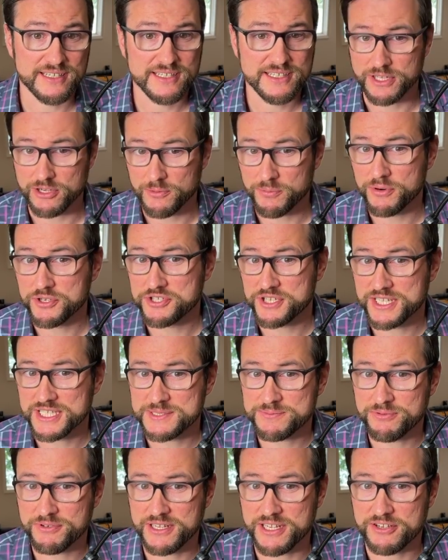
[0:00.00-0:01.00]
They were pushing
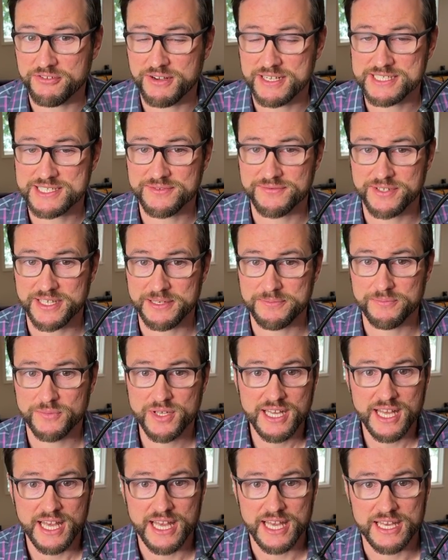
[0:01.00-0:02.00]
us pretty aggressively.
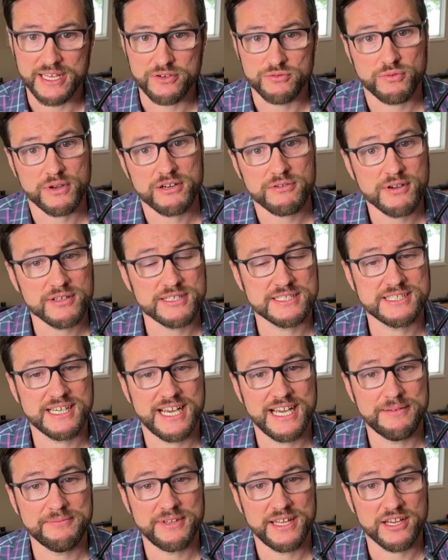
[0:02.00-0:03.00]
And right around the
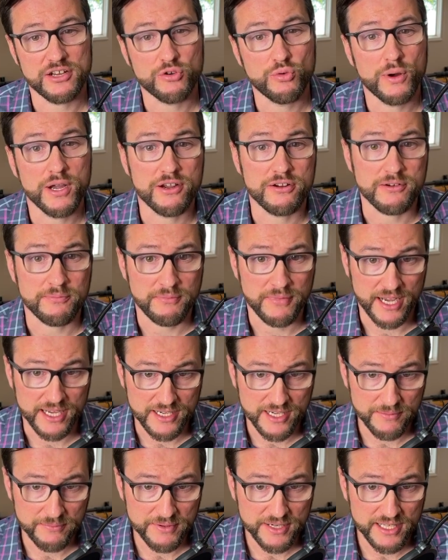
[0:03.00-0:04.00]
time they acquired my
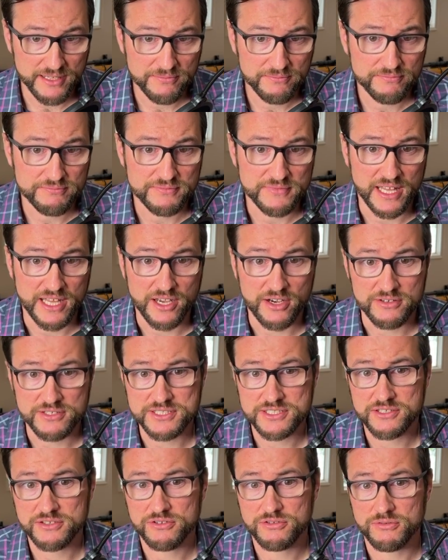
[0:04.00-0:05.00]
company, they
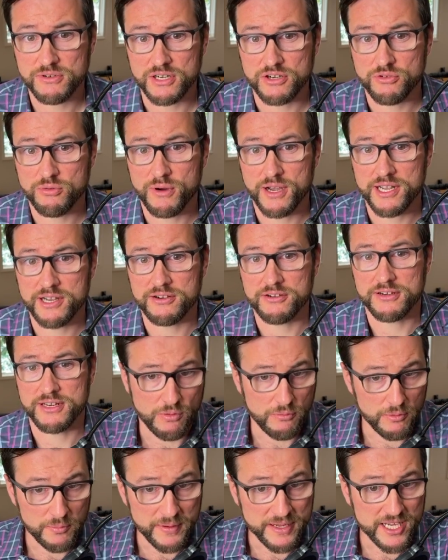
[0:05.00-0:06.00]
also acquired
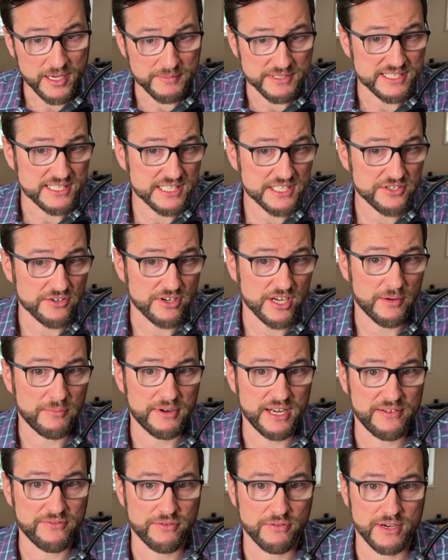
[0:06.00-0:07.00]
what would become a sister
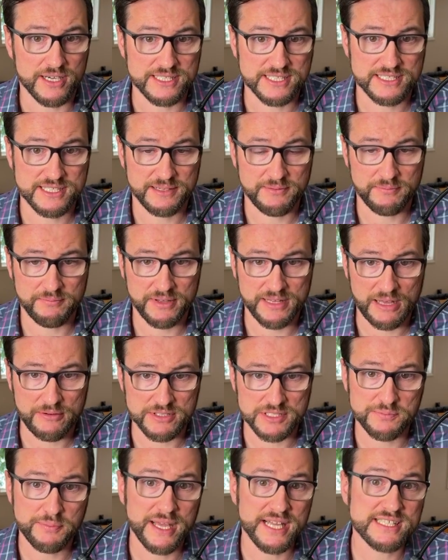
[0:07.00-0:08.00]
company for us that
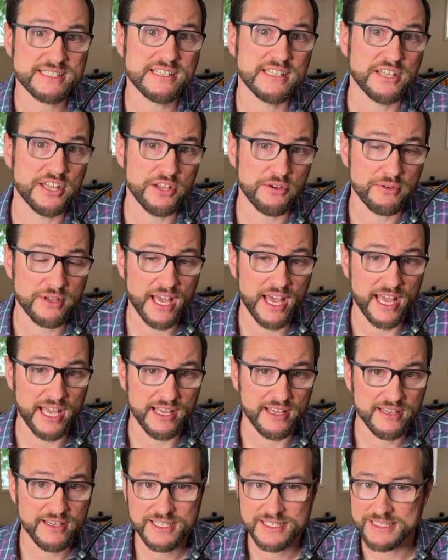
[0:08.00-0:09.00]
was based in the
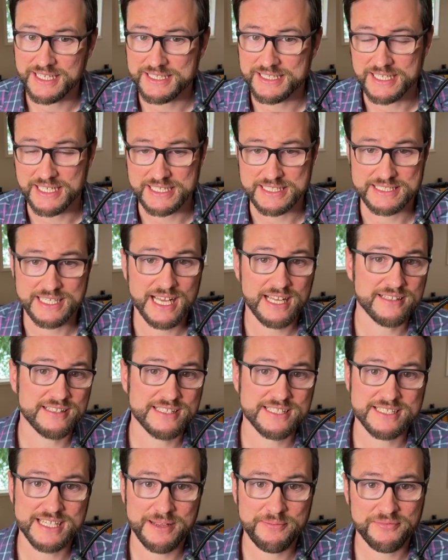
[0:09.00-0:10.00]
UK. They did exactly
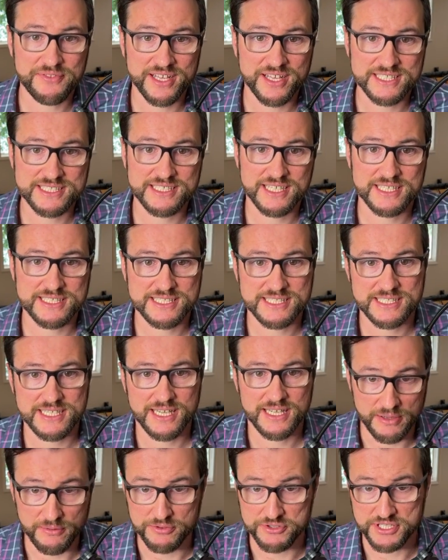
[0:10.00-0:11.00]
the same thing as us.
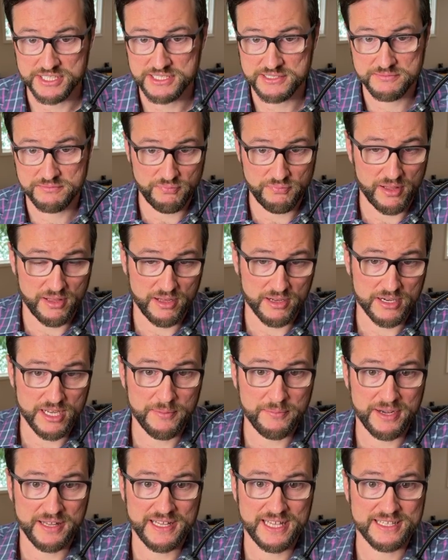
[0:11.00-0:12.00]
They were just a
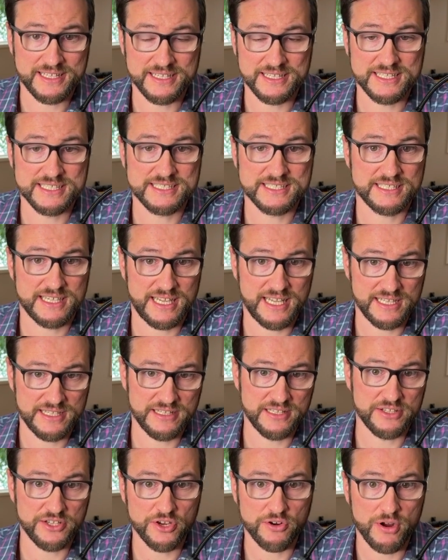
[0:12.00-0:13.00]
company that did this
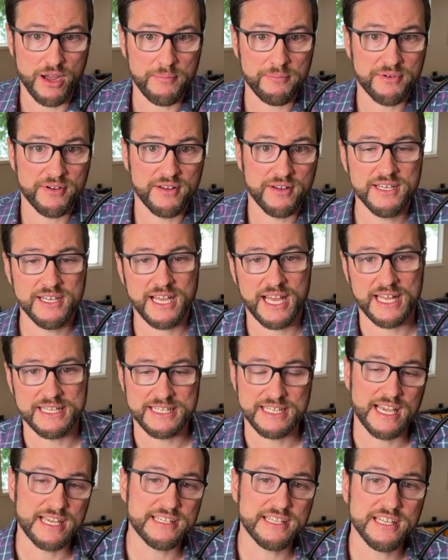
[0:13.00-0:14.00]
in Europe.
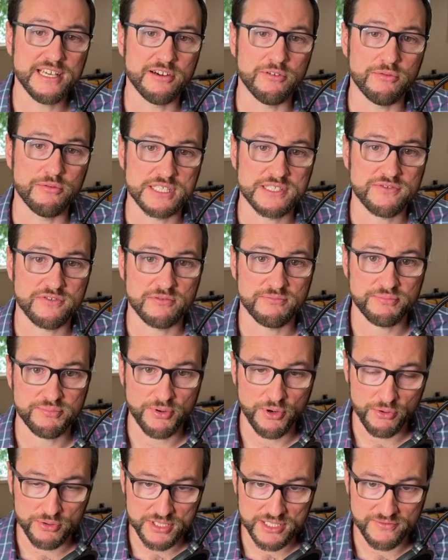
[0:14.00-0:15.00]
And the idea was for
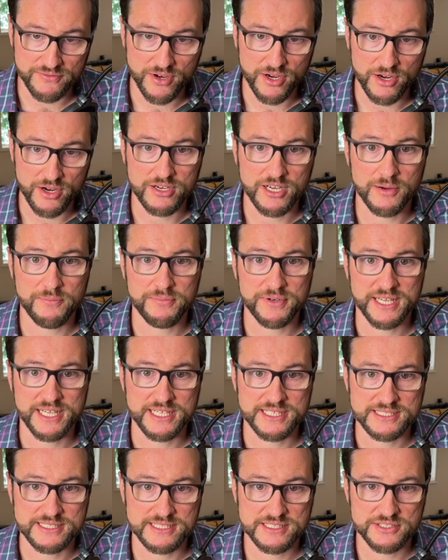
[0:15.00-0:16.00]
both of our
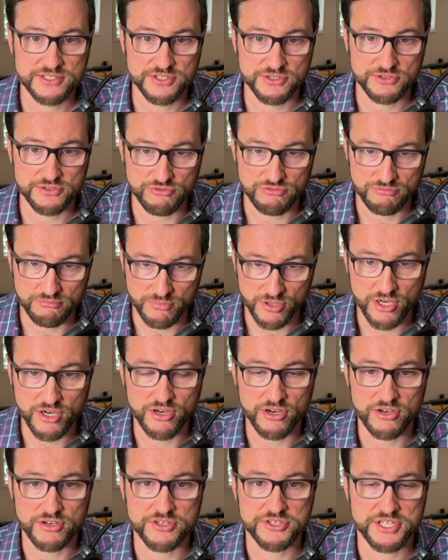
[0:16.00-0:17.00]
companies to
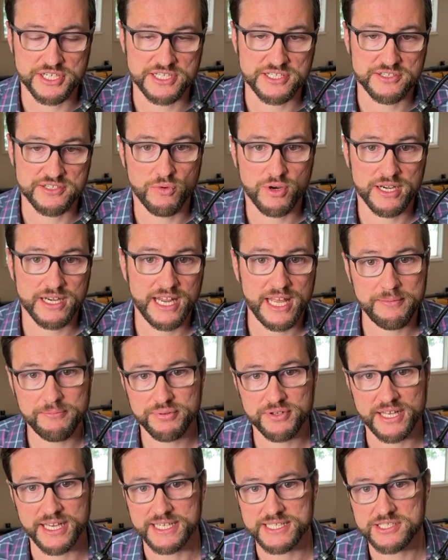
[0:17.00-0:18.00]
merge into one
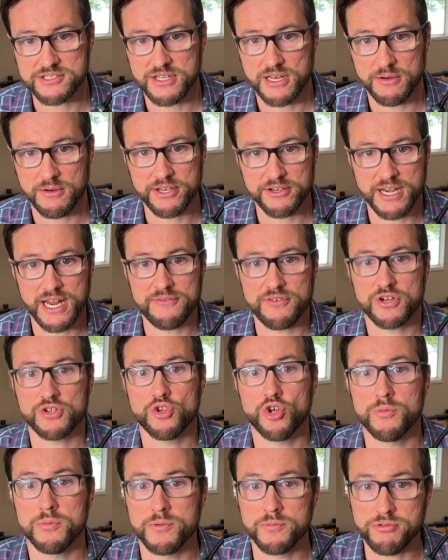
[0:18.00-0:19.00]
nameplate so that we could have a
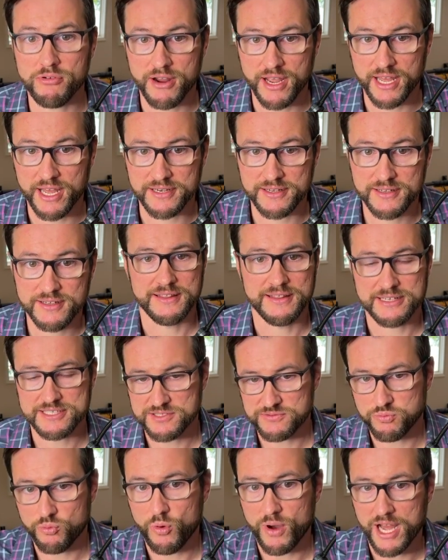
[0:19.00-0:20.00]
global brand.
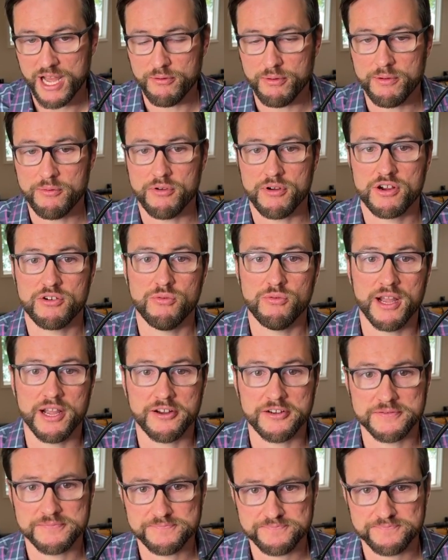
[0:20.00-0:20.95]
That's why we were acquired.